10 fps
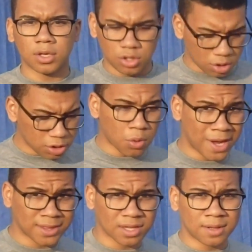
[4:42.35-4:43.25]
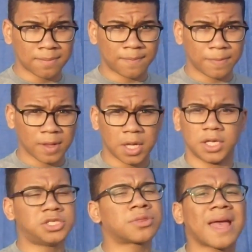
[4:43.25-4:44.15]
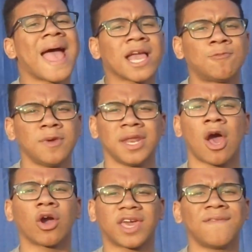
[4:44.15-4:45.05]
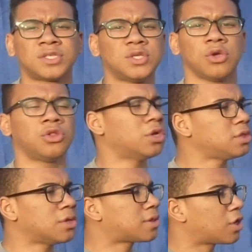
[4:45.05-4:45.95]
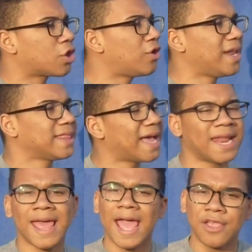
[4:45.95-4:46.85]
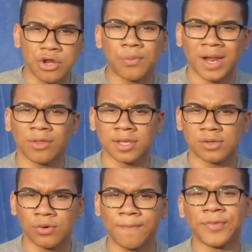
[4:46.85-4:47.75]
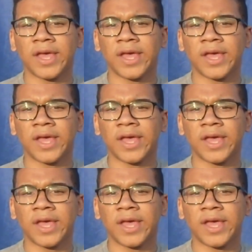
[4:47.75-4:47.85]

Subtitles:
You want some? Just ask me and I'll give it to you. Don't start going like that. And you know what else they do?